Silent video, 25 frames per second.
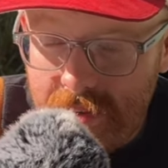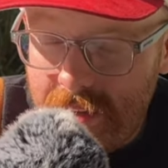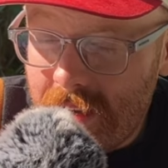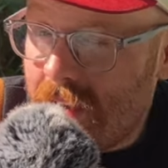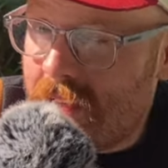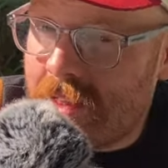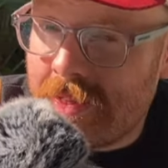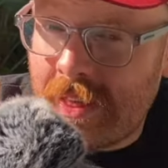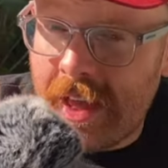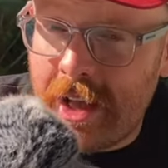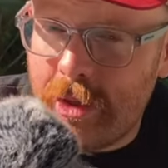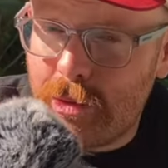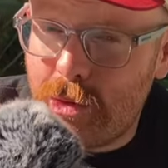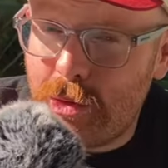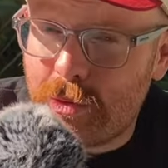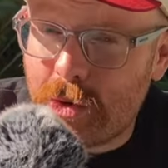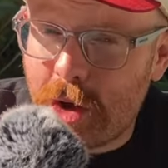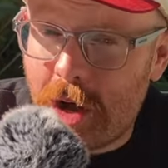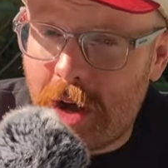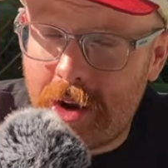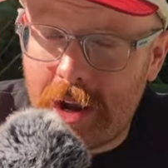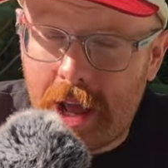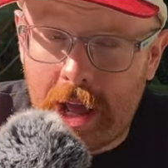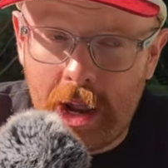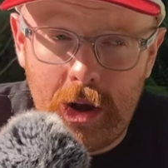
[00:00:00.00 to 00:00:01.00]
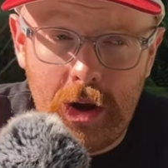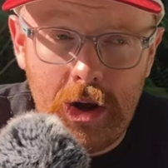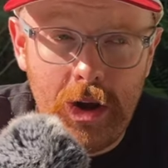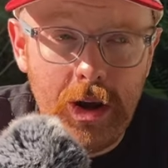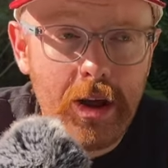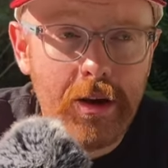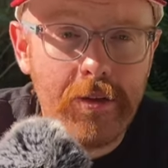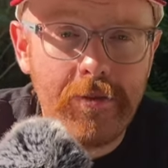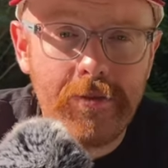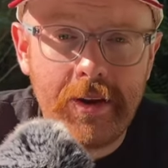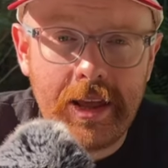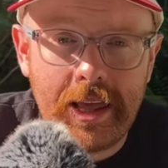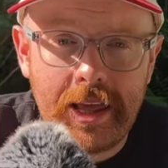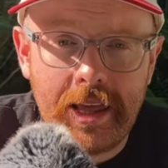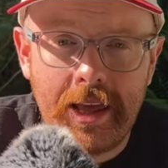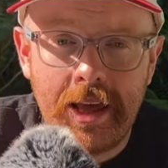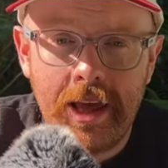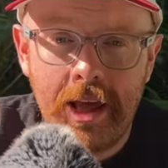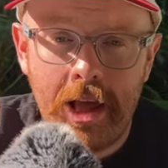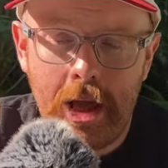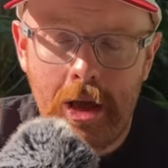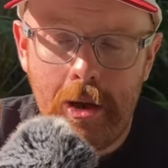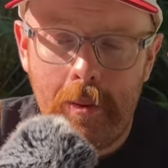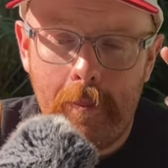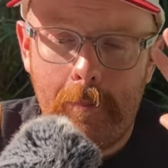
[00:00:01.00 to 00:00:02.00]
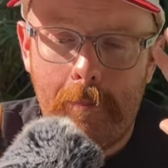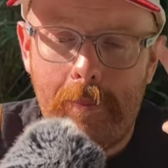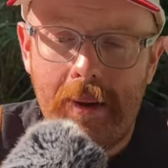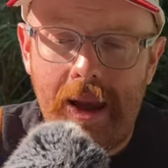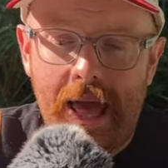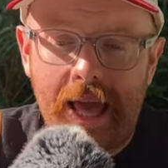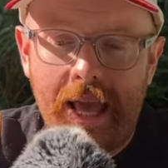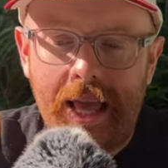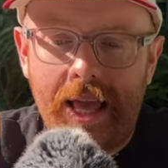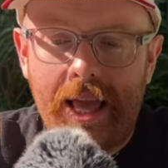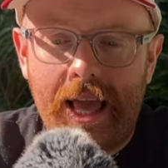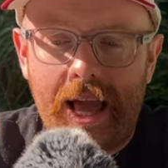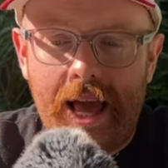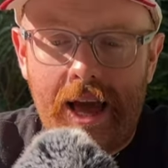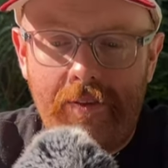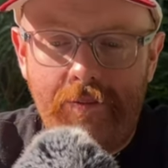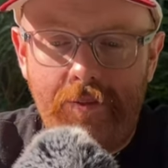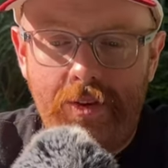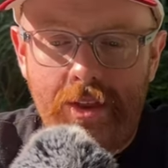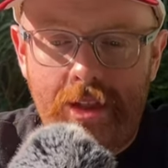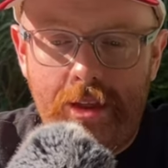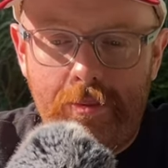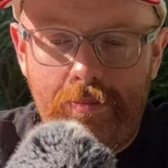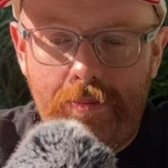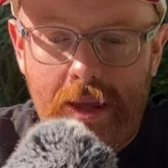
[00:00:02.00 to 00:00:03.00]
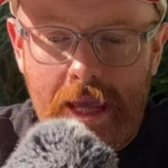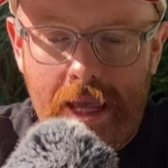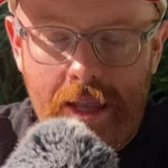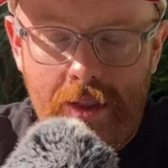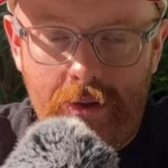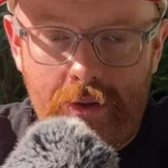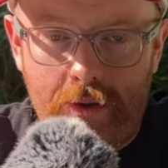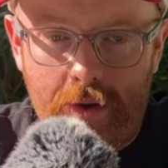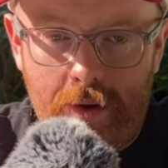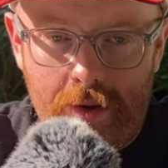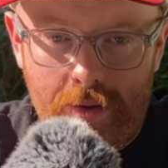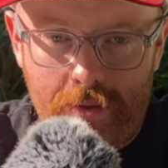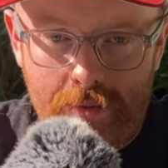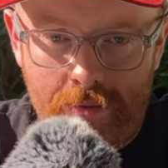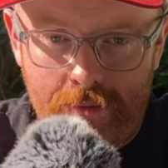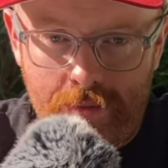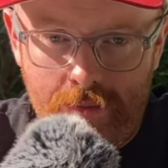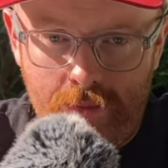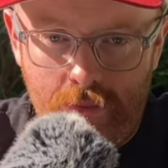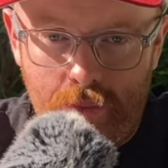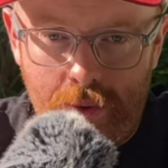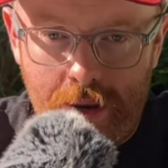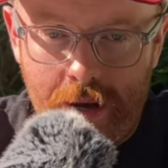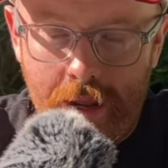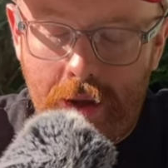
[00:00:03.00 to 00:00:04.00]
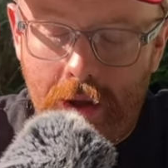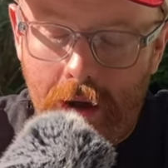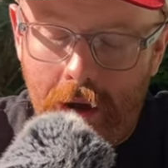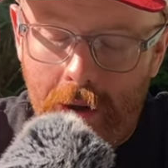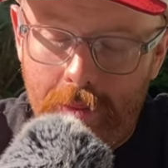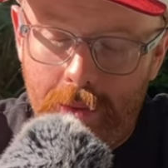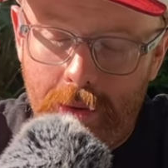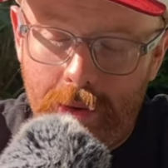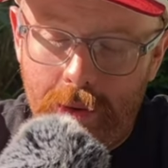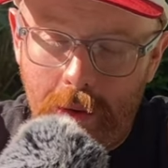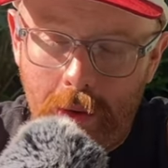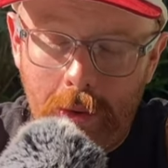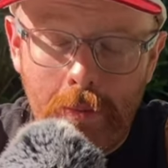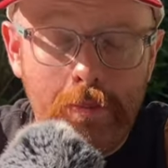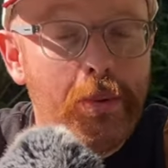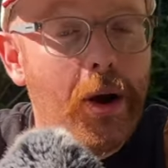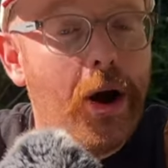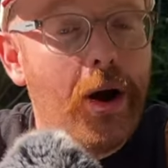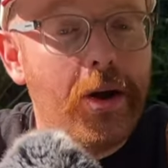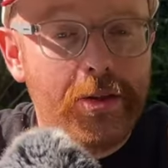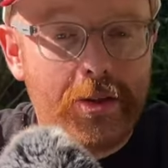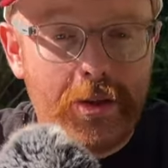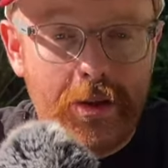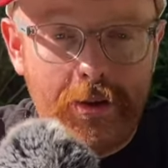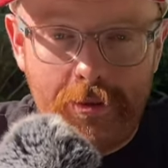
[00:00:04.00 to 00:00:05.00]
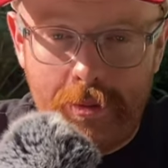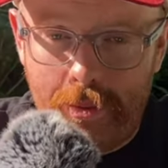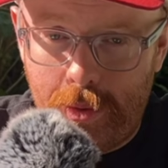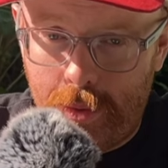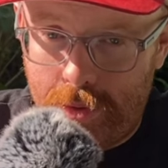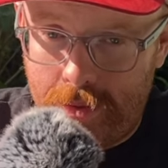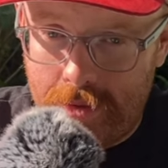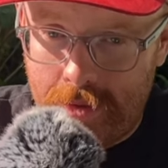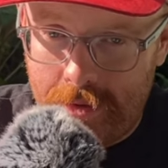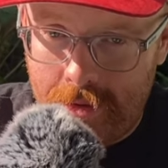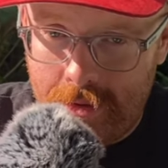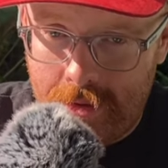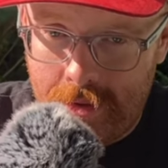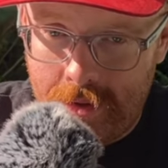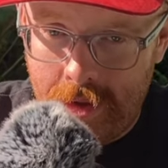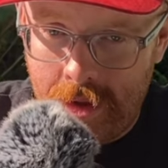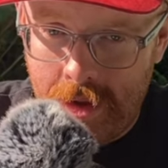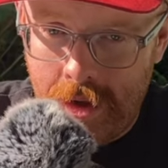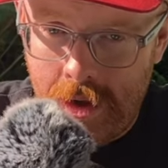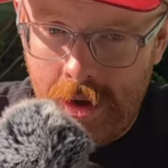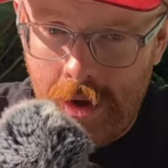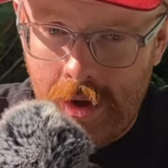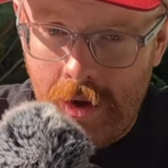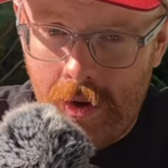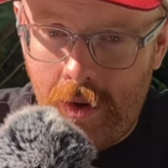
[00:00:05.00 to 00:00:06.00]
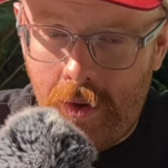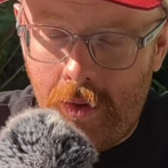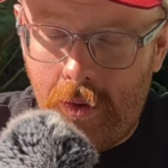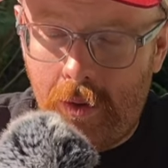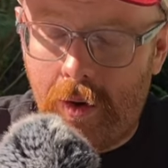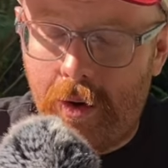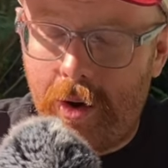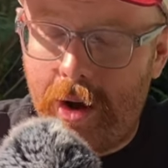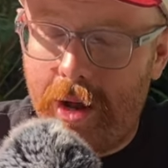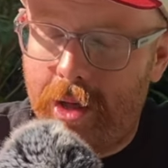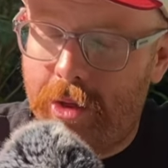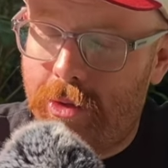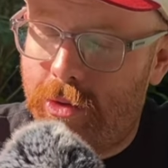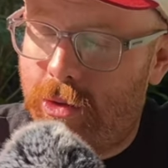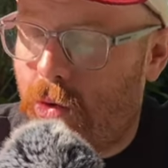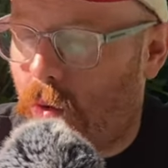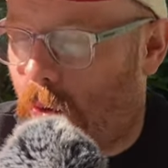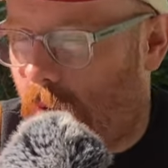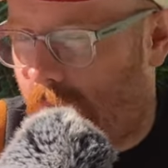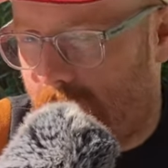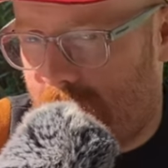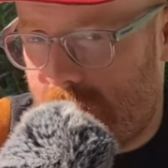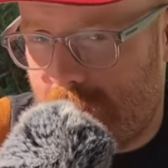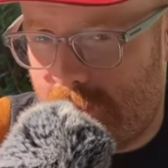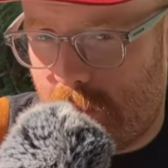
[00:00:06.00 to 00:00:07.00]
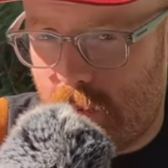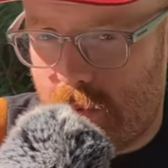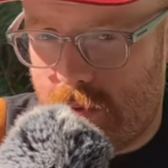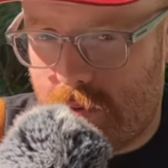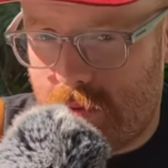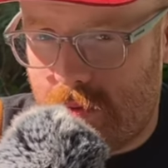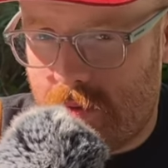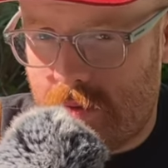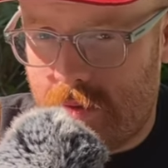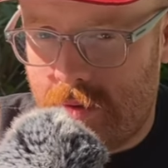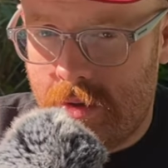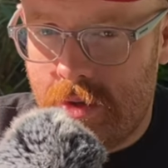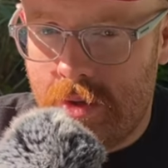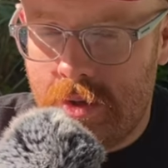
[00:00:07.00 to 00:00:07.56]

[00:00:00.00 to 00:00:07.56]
Then you've got a lovely blank canvas to paint on when it comes to positive emotions or joyous emotions.